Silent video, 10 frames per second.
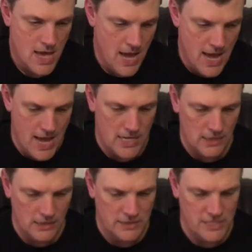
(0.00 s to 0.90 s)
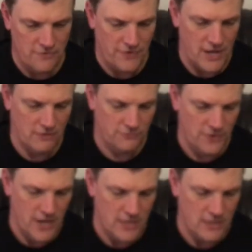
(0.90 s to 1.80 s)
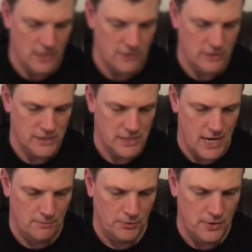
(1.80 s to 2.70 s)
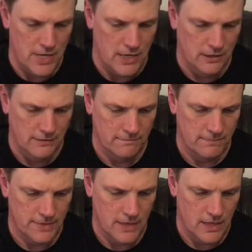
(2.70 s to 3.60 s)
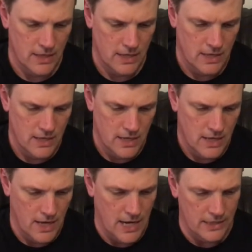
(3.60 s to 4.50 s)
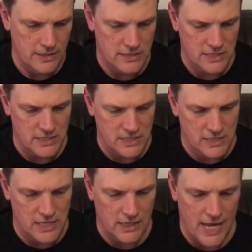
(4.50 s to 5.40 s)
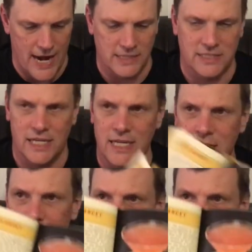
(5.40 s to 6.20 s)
And let's see if I can find another example here. This is the Delancey.